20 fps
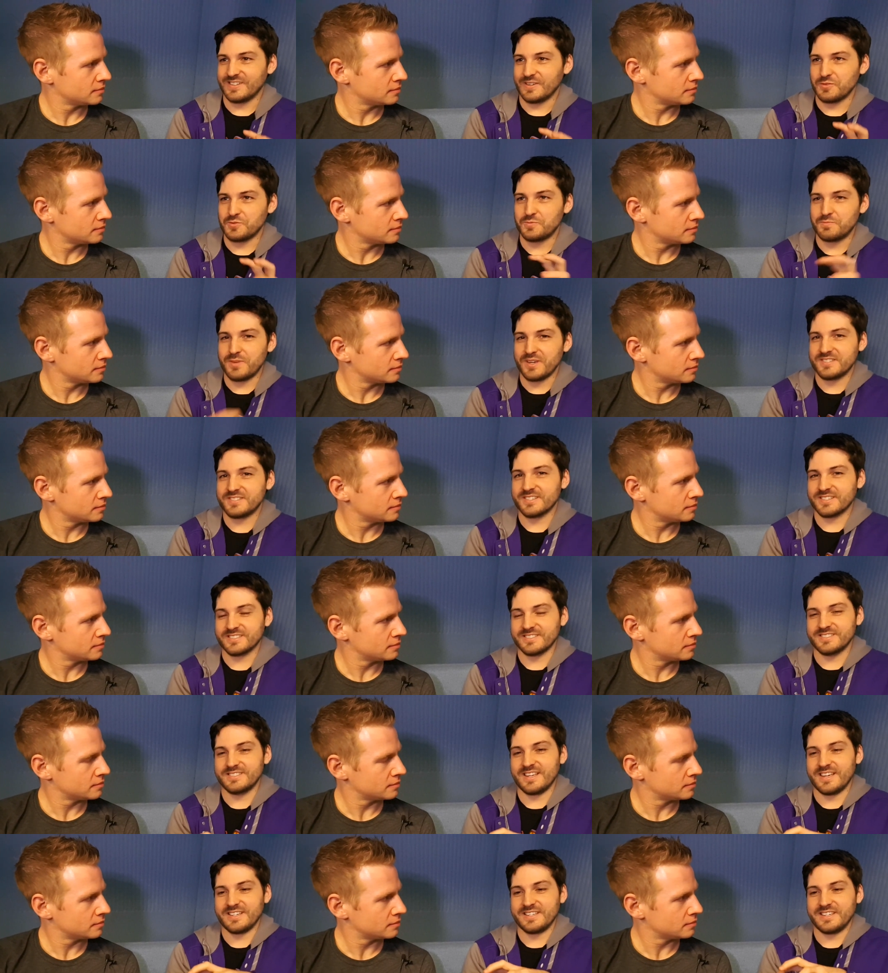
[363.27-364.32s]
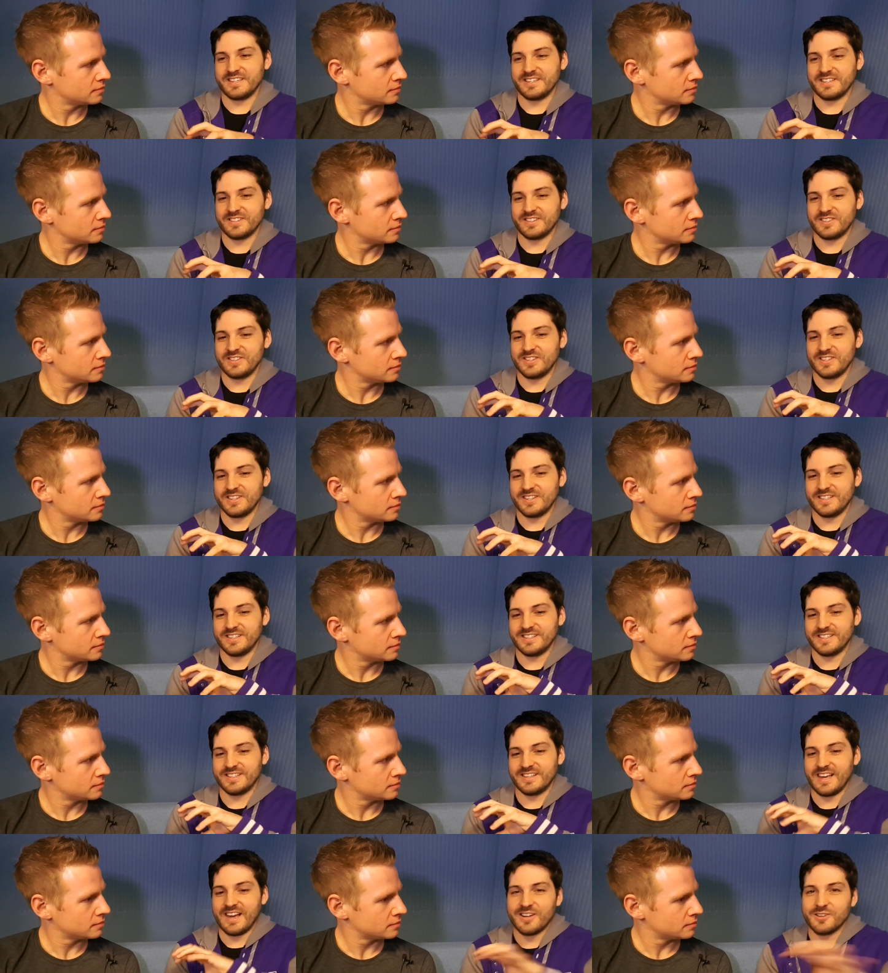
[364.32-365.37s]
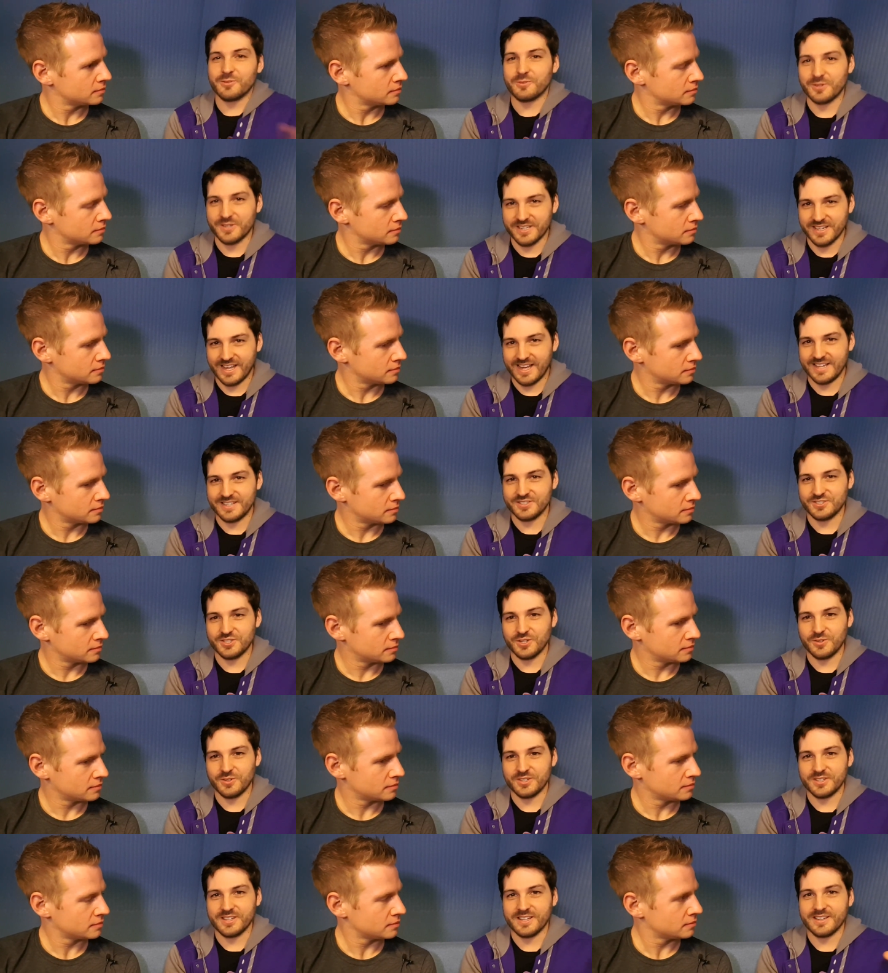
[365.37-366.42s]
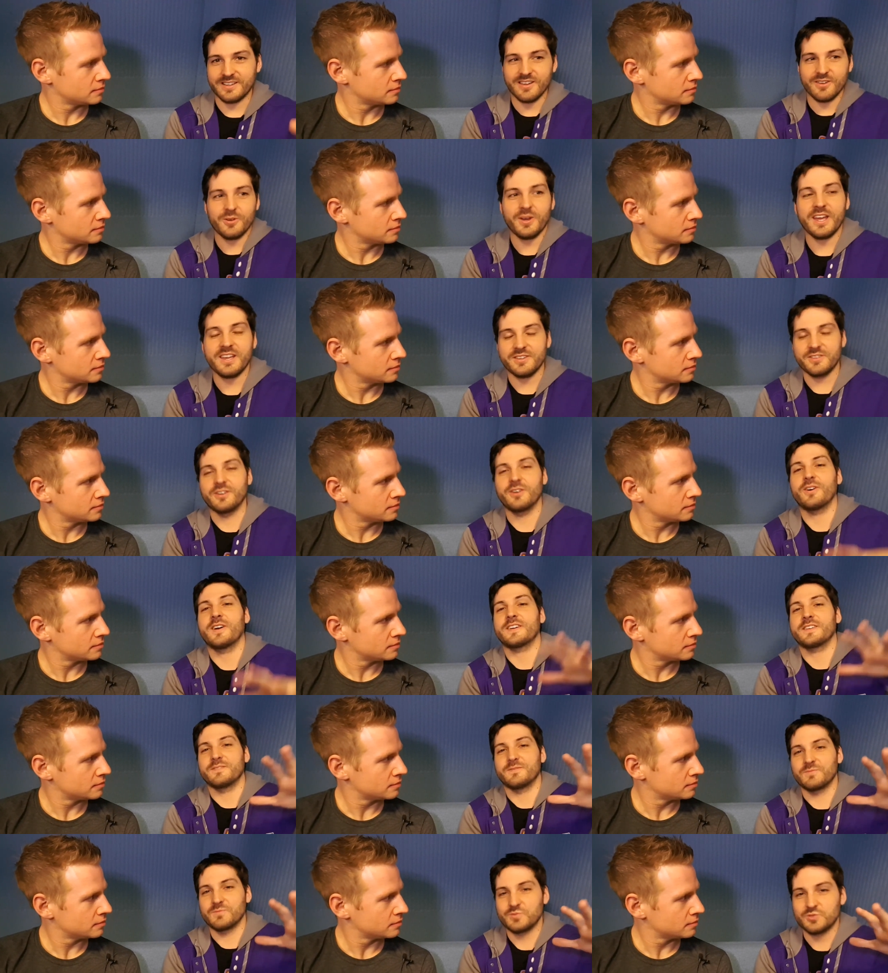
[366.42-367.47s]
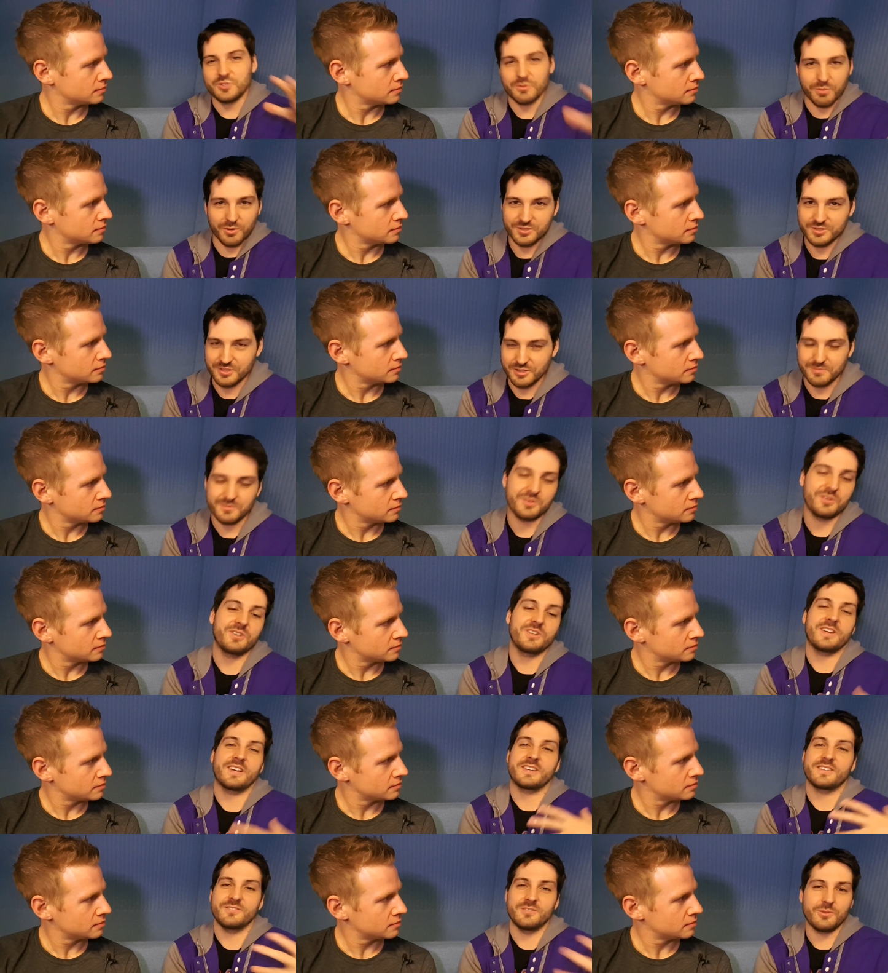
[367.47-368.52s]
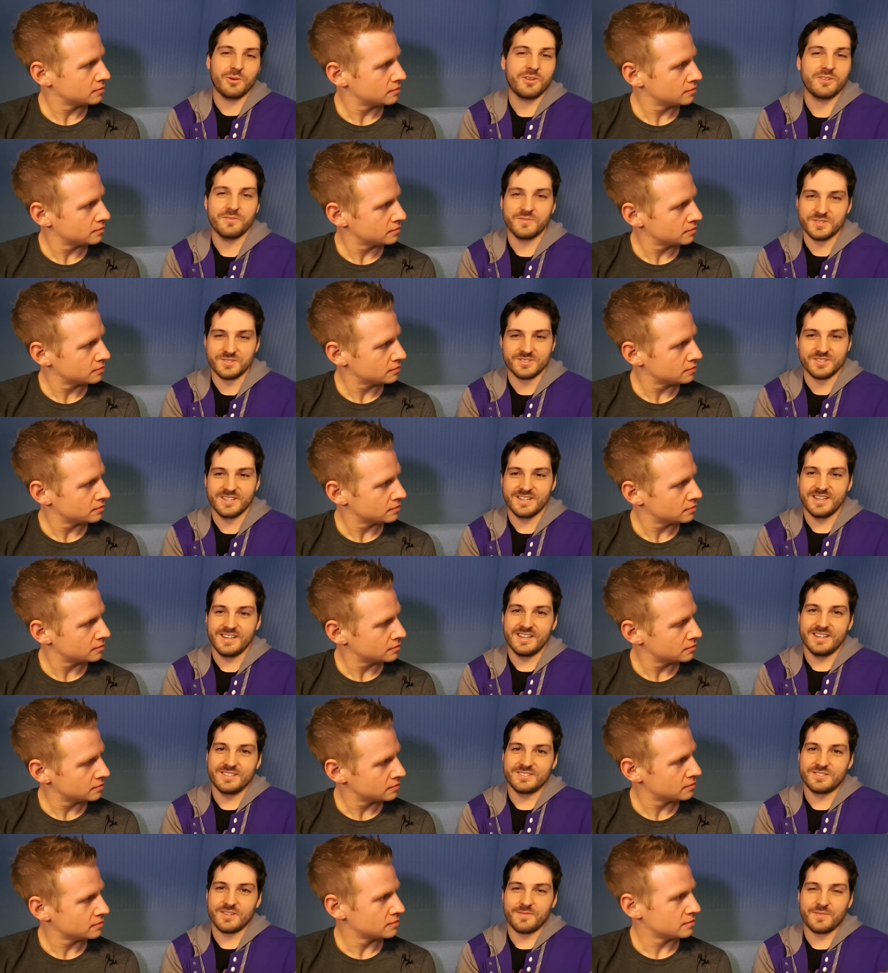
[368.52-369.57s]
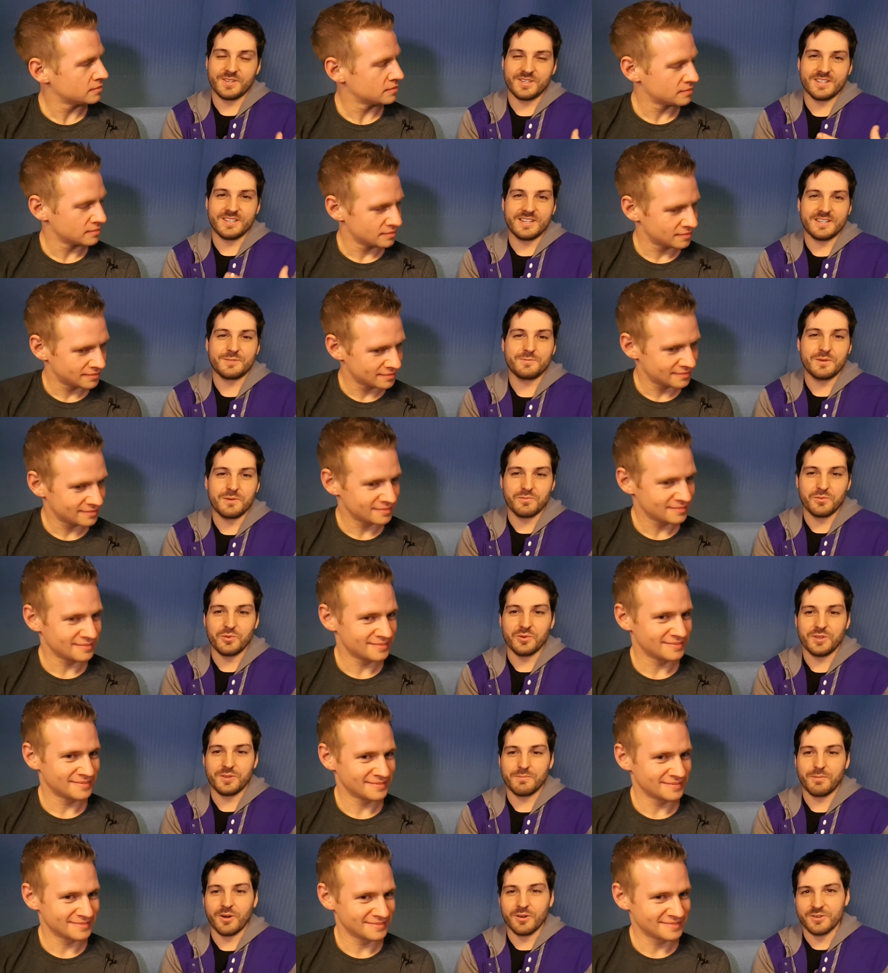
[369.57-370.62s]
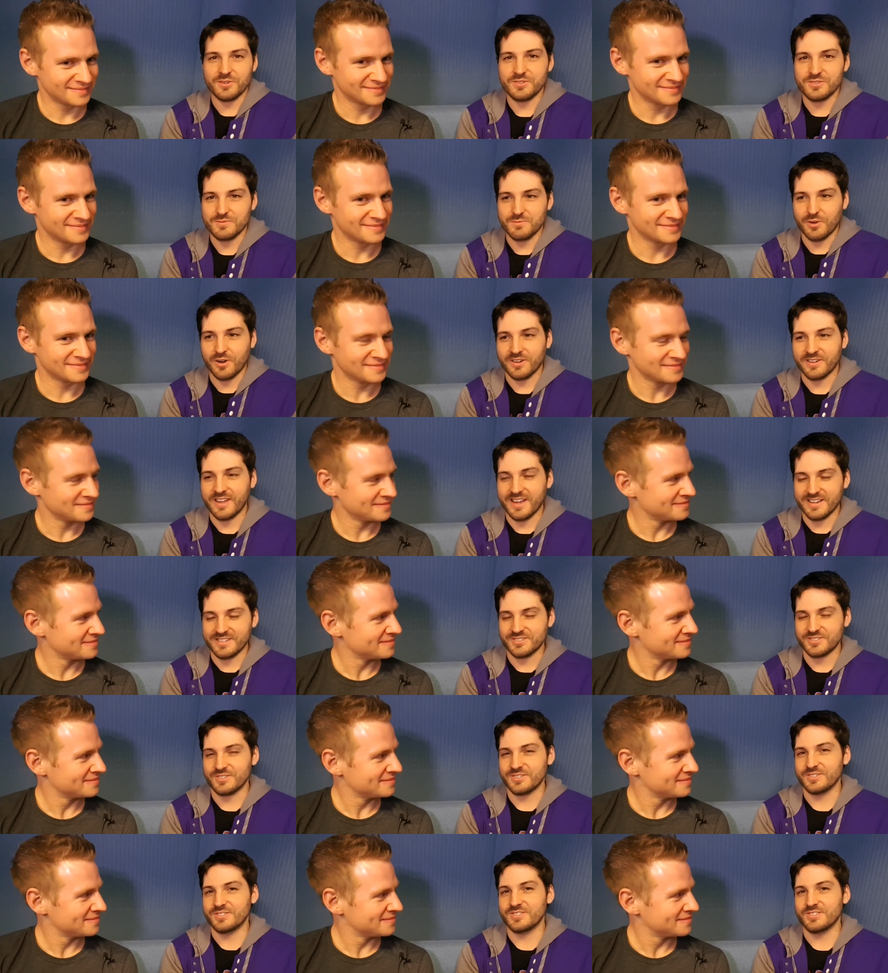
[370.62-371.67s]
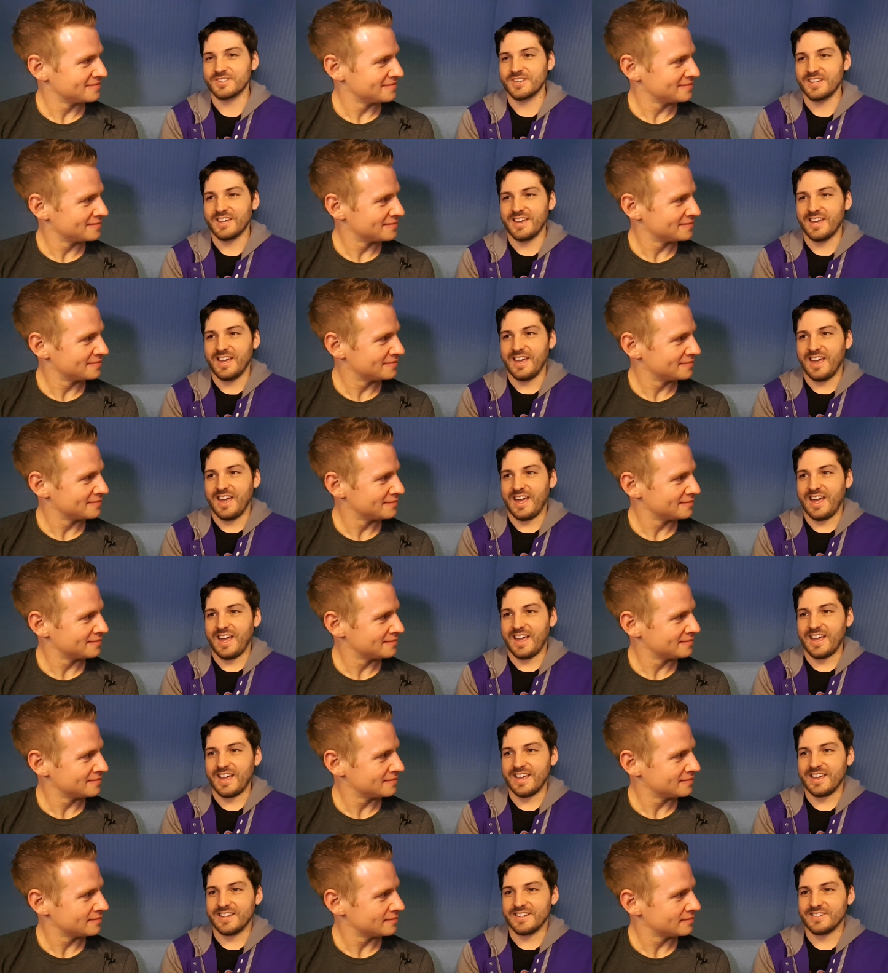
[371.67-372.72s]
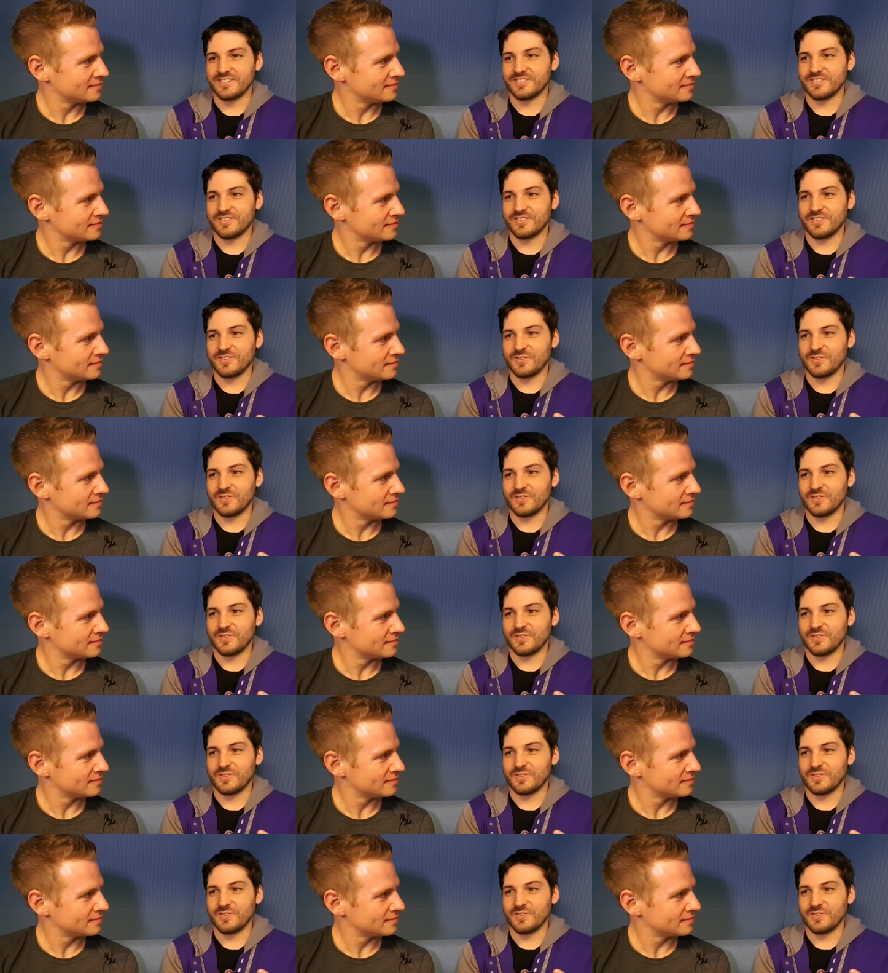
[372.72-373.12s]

Speaker 1: I was basically taking the gallery and showing like, oh hey, you know, I can support the community. I can do all of this stuff that connects people with partners and broadcasters, and